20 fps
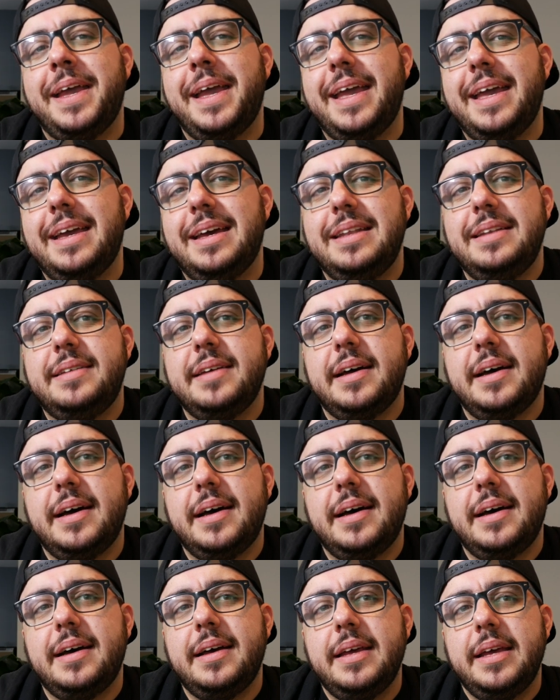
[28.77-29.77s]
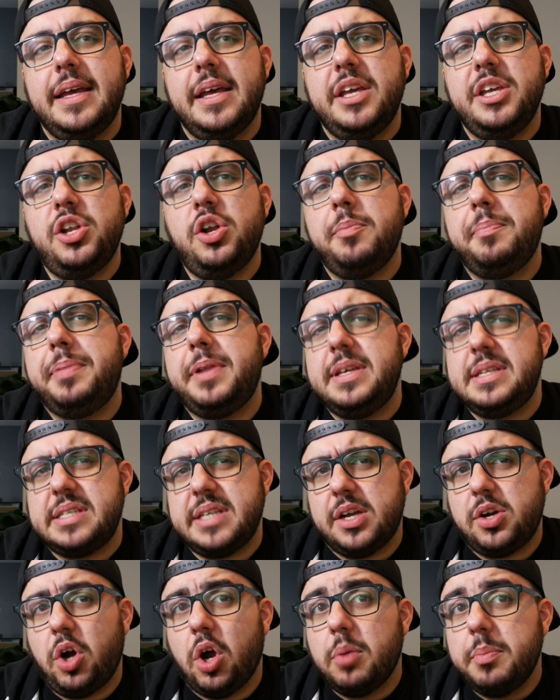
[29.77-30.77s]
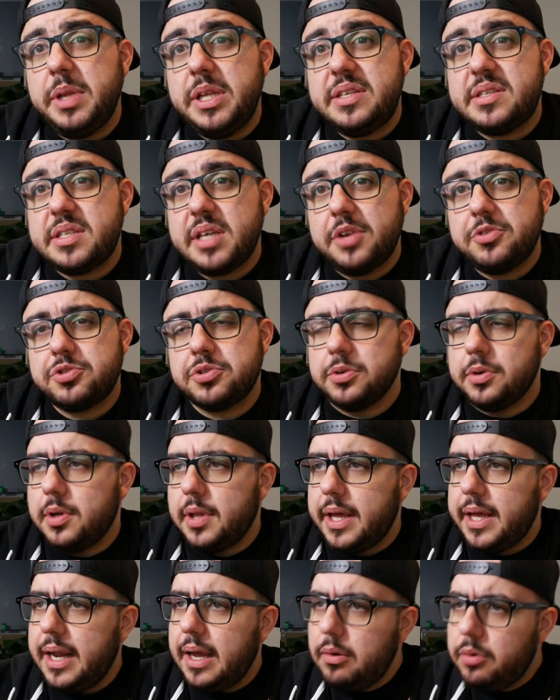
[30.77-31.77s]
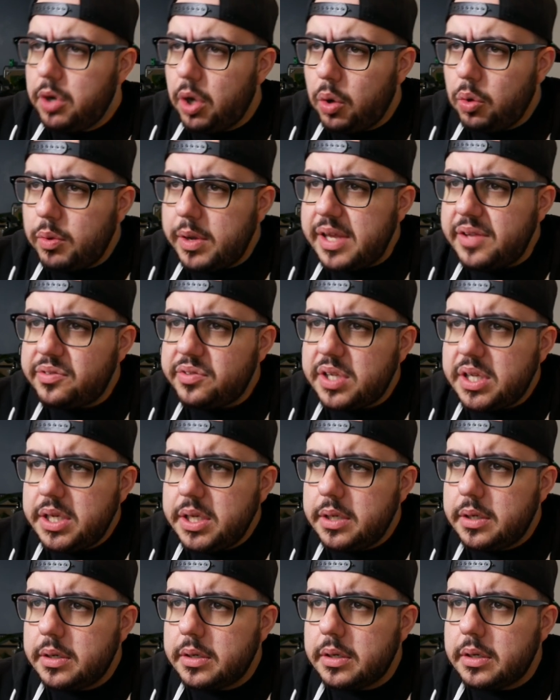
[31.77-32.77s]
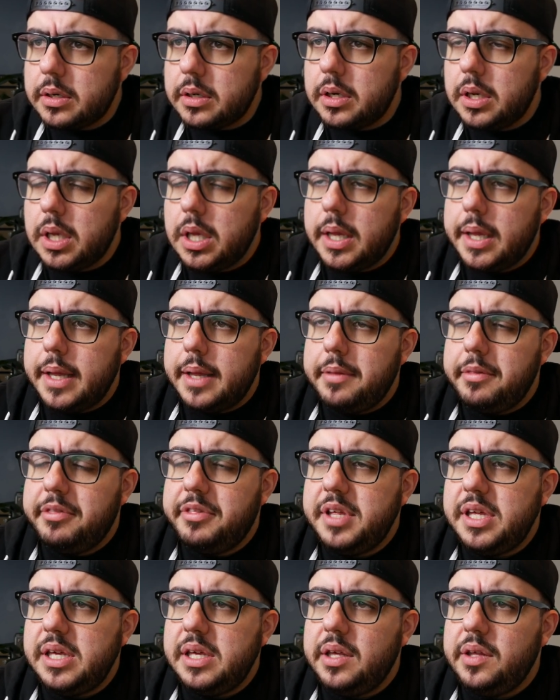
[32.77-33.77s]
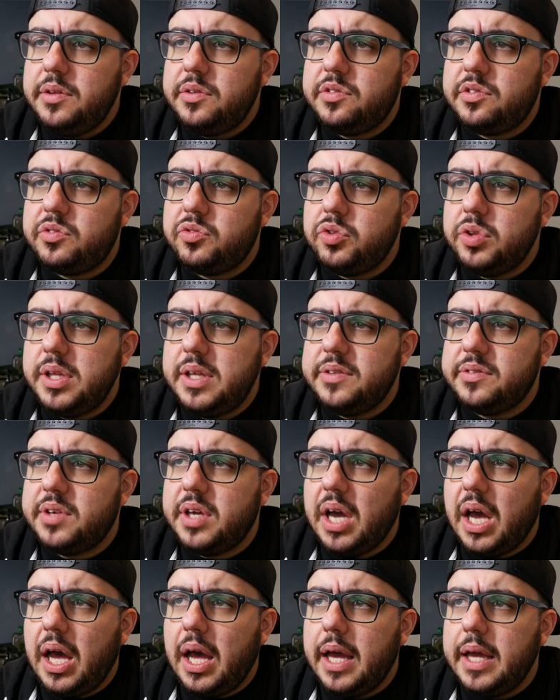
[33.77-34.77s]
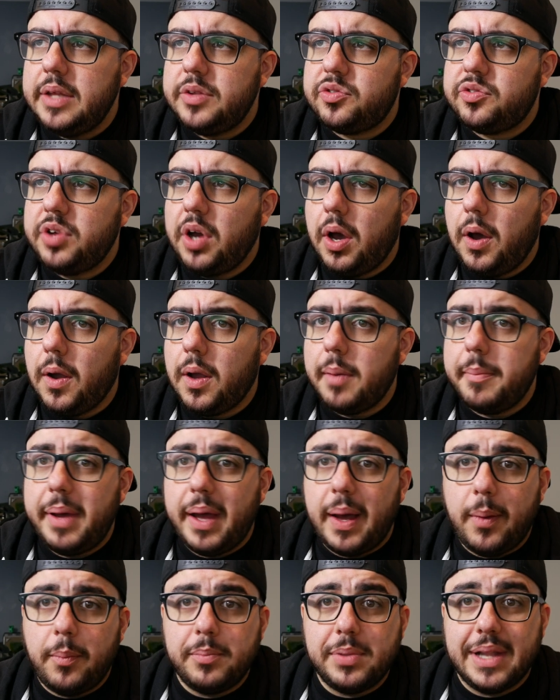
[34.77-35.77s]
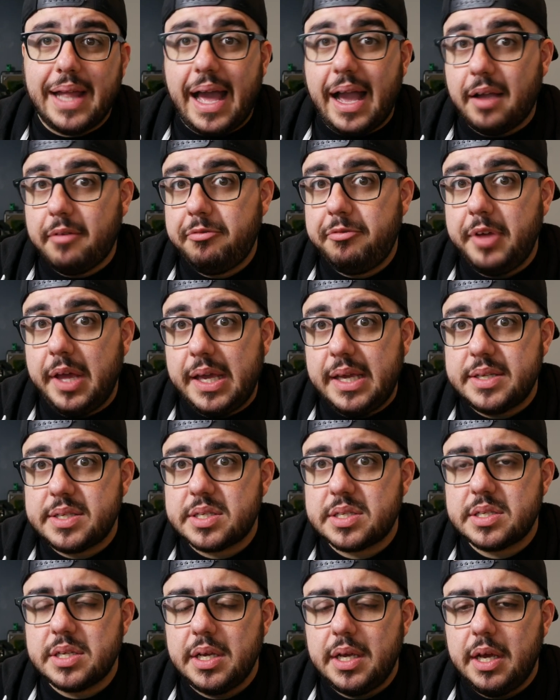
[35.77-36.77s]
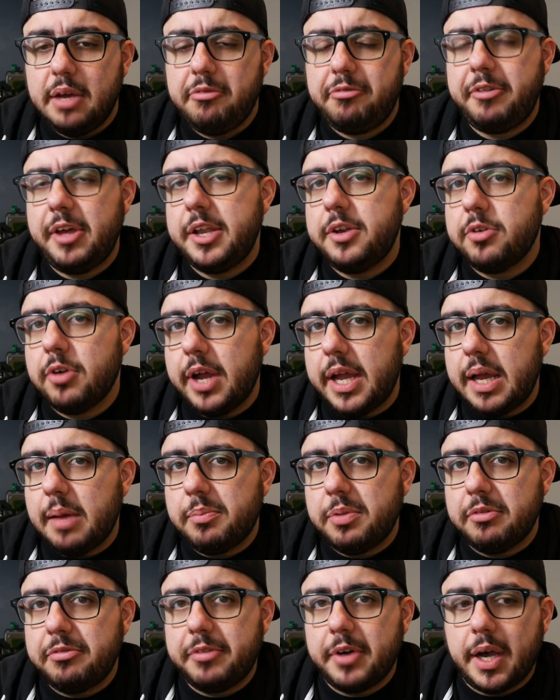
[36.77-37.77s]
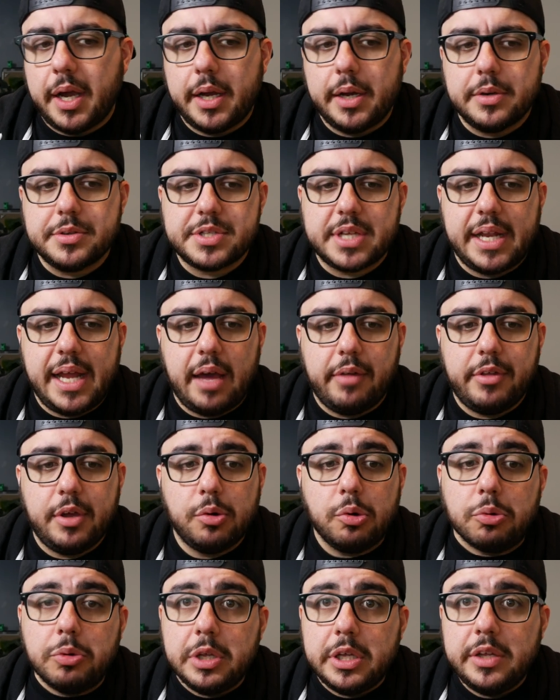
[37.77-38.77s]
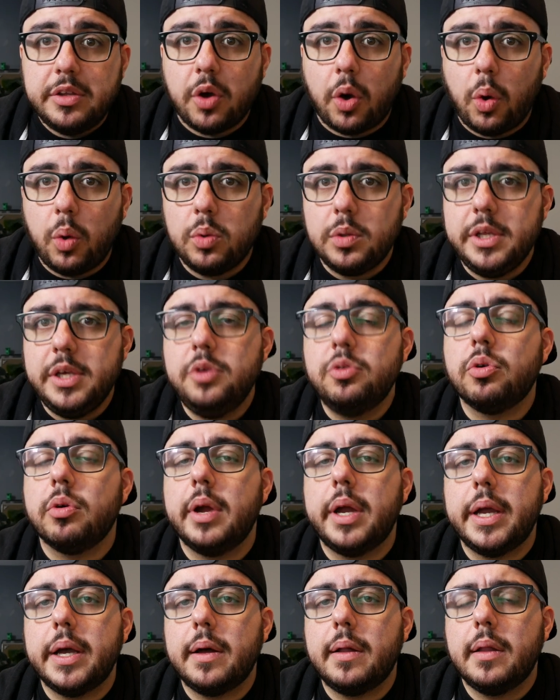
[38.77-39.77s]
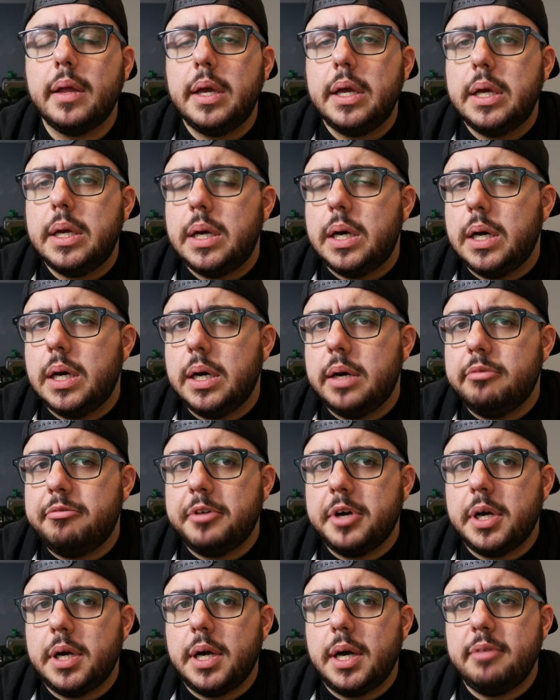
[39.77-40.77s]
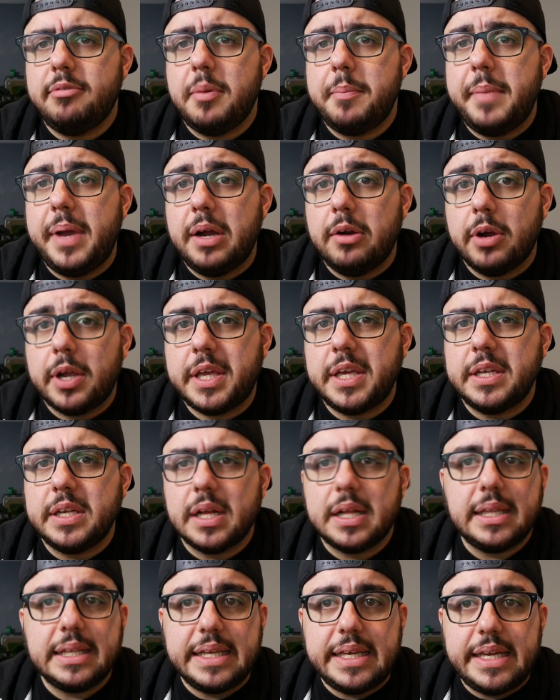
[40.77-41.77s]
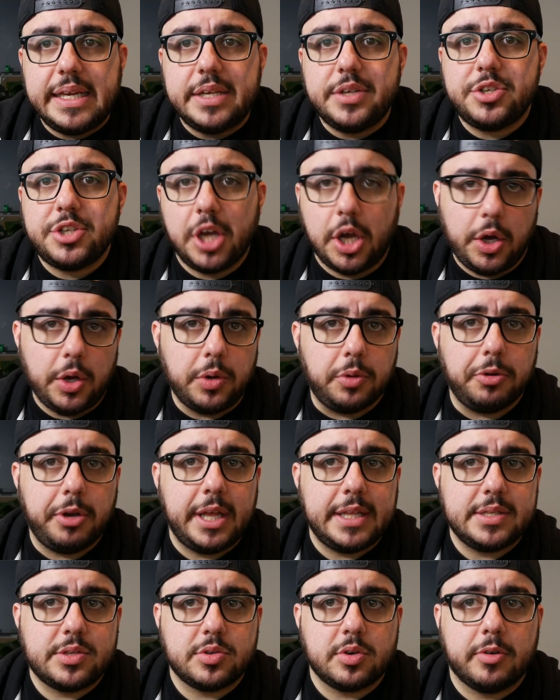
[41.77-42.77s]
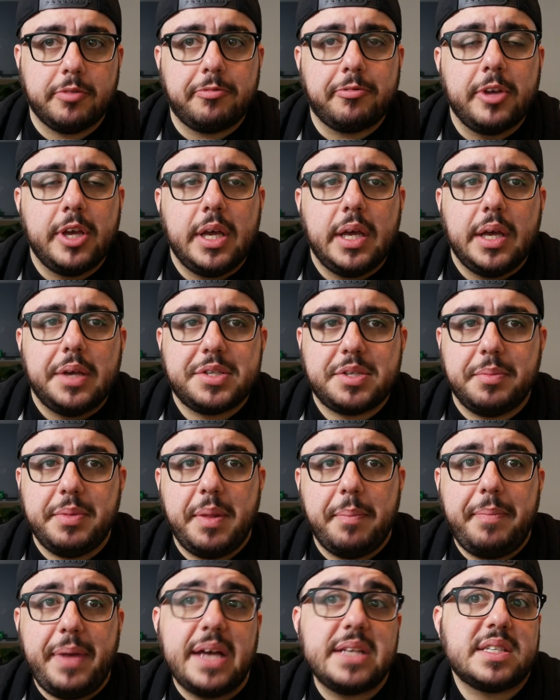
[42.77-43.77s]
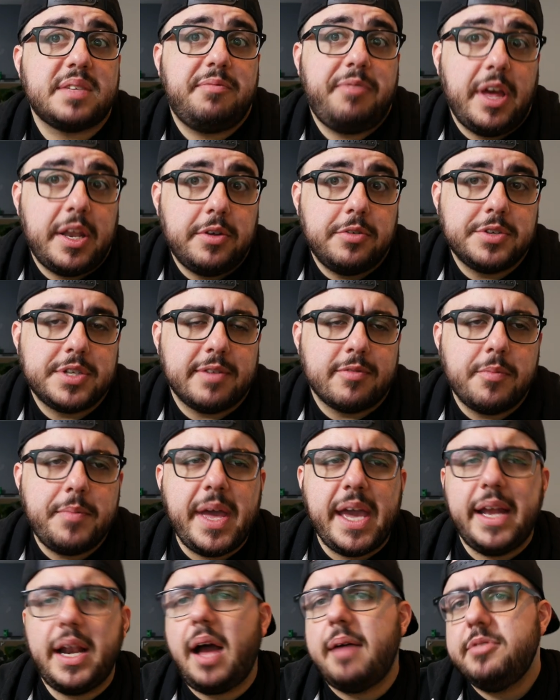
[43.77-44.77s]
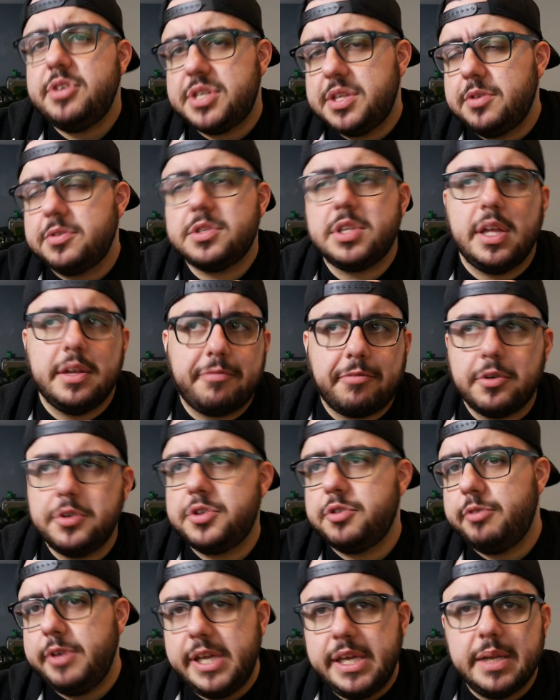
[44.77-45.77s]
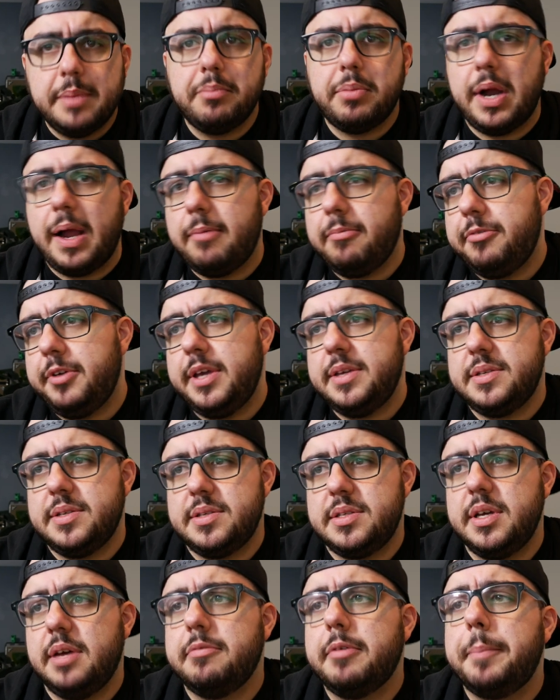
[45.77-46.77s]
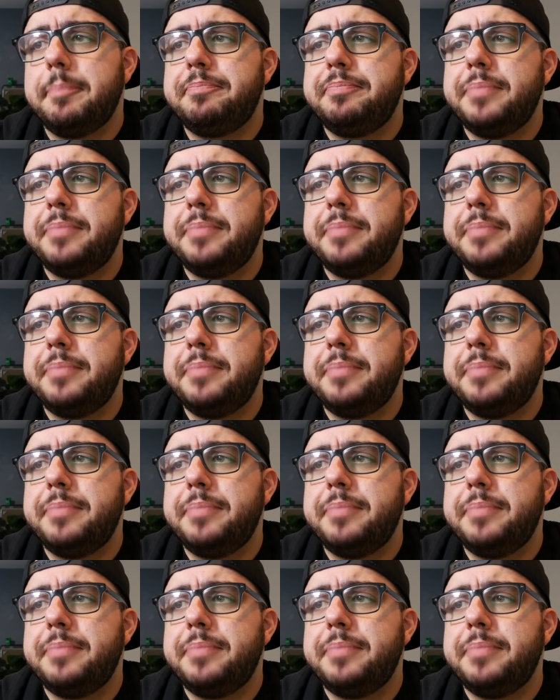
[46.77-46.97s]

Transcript: And, uh, you know, places like Harmony Central. And I would always hear these, these guys talk about blackface Fender amplifiers and how they were really the holy grail of, uh, of American clean tone and sort of some of the best fenders ever made. Obviously, there's love for tweed and brownface and stuff.